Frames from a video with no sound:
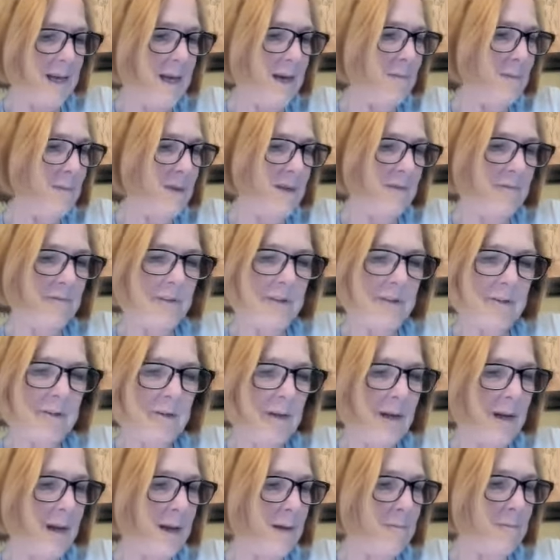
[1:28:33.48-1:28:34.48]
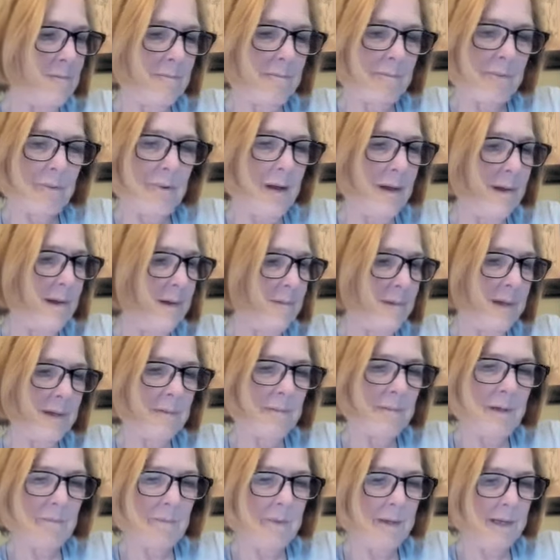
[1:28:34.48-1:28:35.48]
I'm going to figure I probably
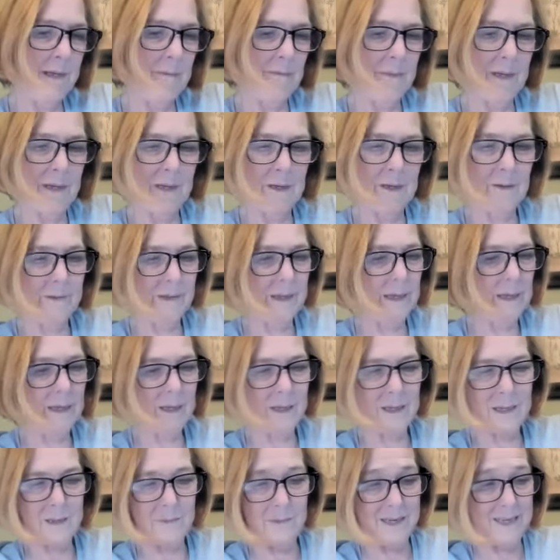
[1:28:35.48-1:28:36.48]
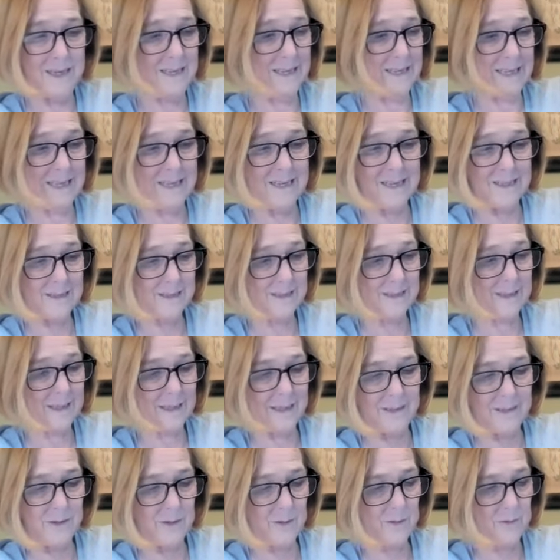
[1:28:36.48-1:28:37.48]
made my money back on that lot. I'm going to guess.
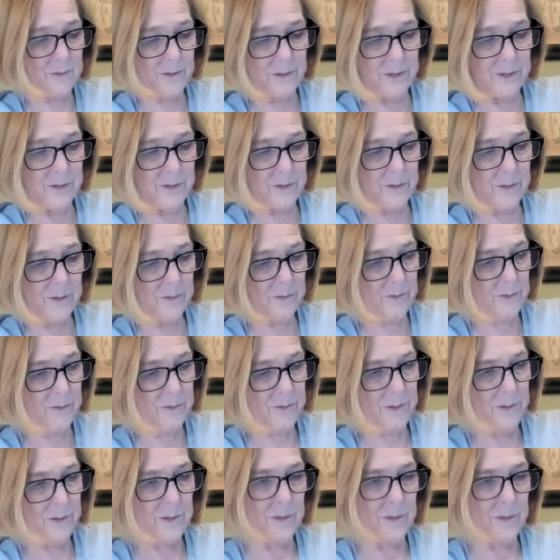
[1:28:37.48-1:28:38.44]
I don't know.